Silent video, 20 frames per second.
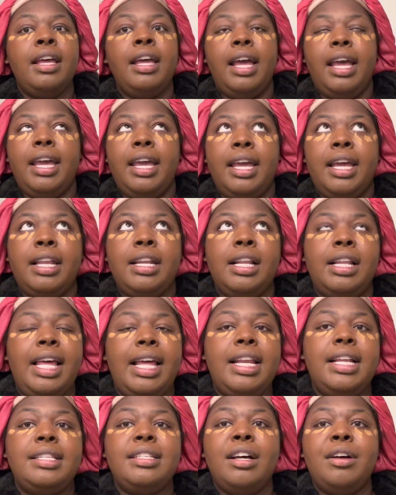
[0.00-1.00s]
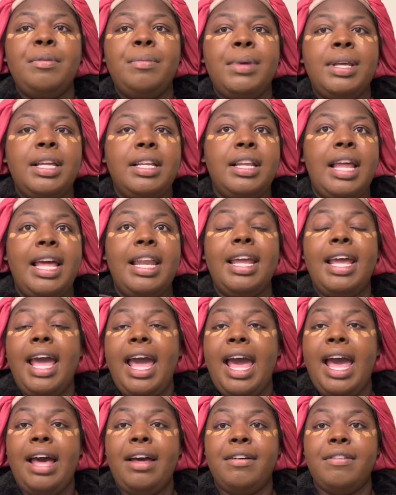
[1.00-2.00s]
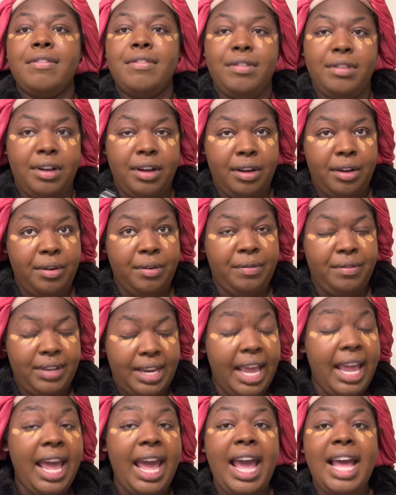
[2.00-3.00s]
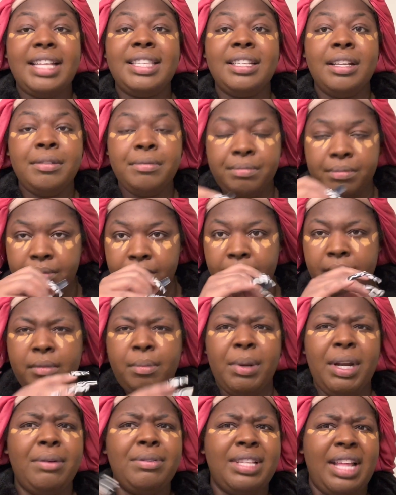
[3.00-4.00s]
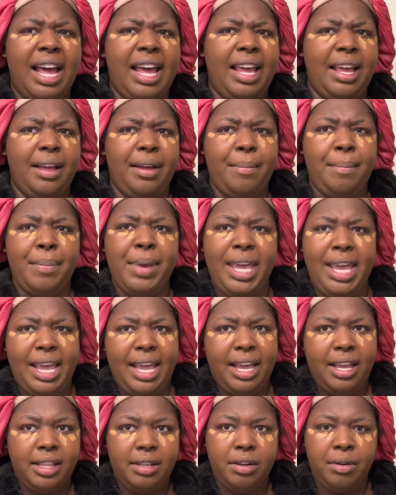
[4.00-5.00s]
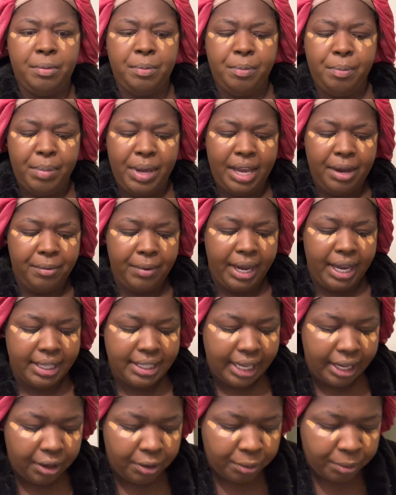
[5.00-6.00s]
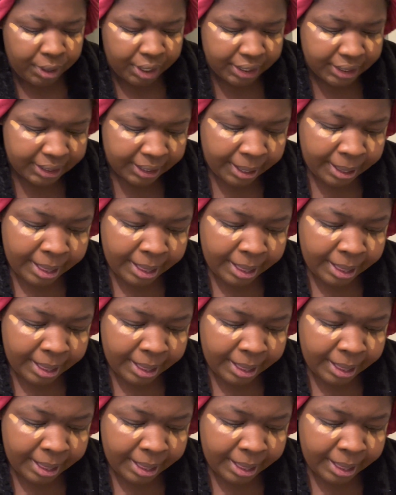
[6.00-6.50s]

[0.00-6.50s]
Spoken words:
And the lady told me they didn't have, they had some, but it was like big, the big rectangle ones.